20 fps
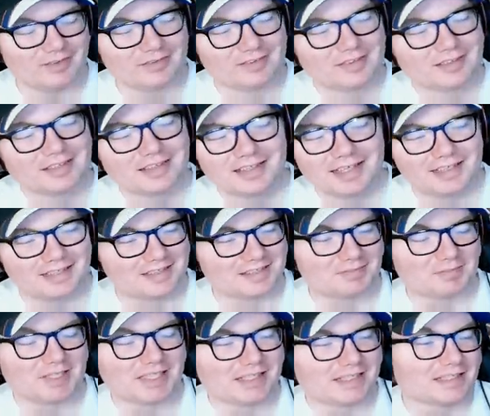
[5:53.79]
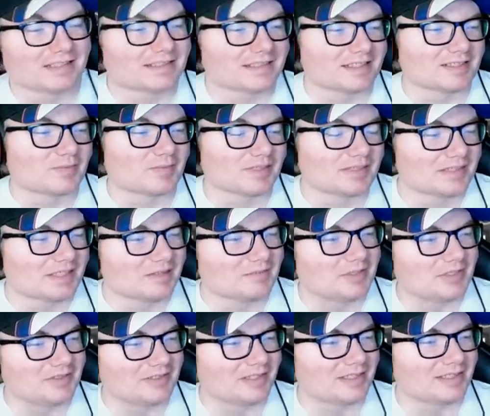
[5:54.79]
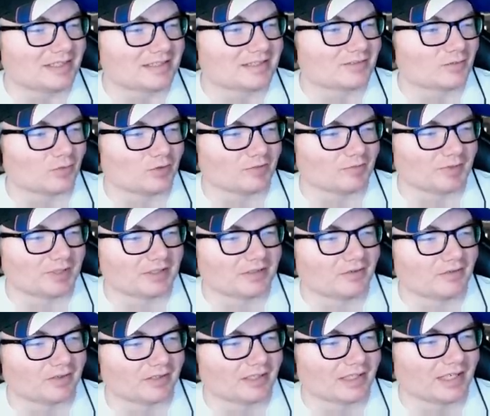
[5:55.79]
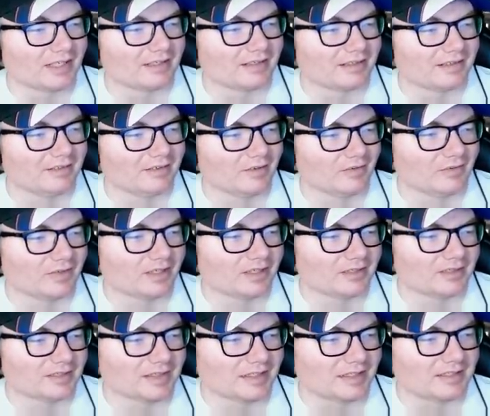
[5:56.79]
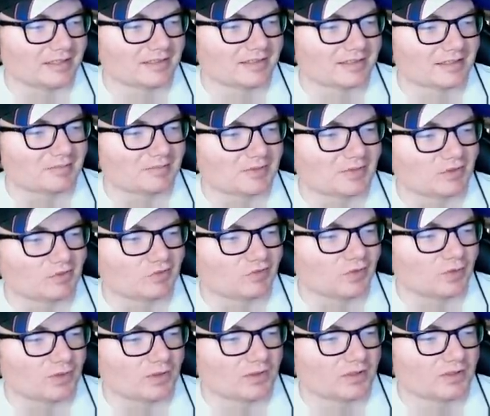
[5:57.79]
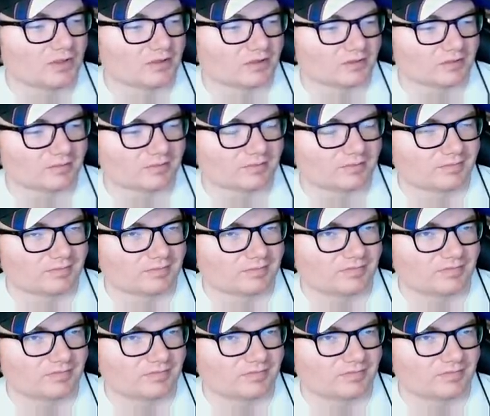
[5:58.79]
well, that doesn't make any sense. By the time you see this, it will have been going. Yeah, no doubt, Jon. This is episode four, or